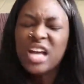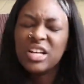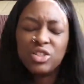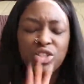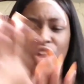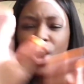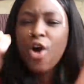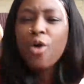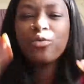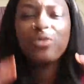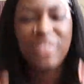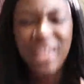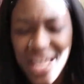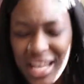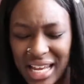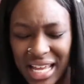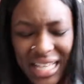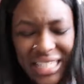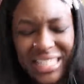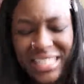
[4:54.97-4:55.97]
Yo,
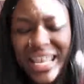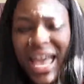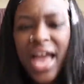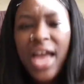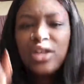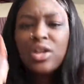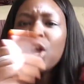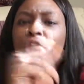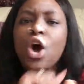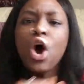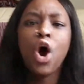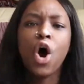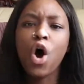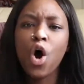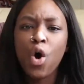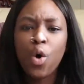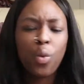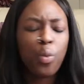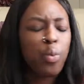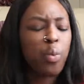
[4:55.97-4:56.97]
then he said,
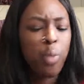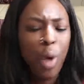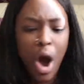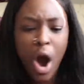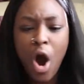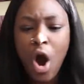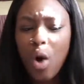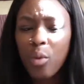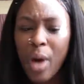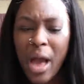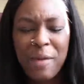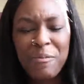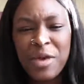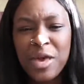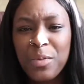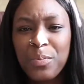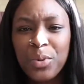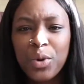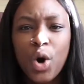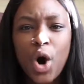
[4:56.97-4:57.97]
oh, all white
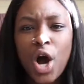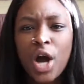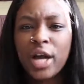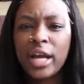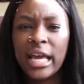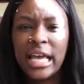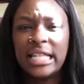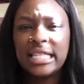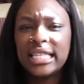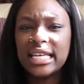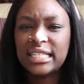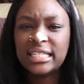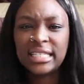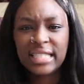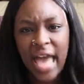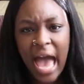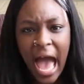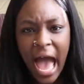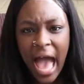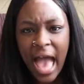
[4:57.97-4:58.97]
people are in
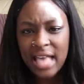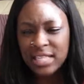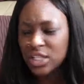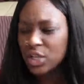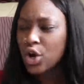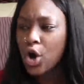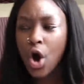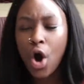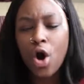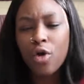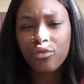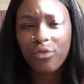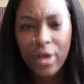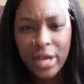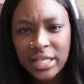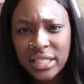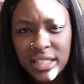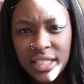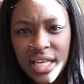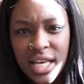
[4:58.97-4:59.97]
disguise. They're all
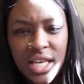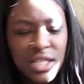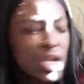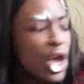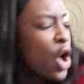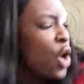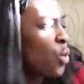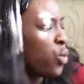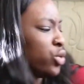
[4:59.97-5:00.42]
racist.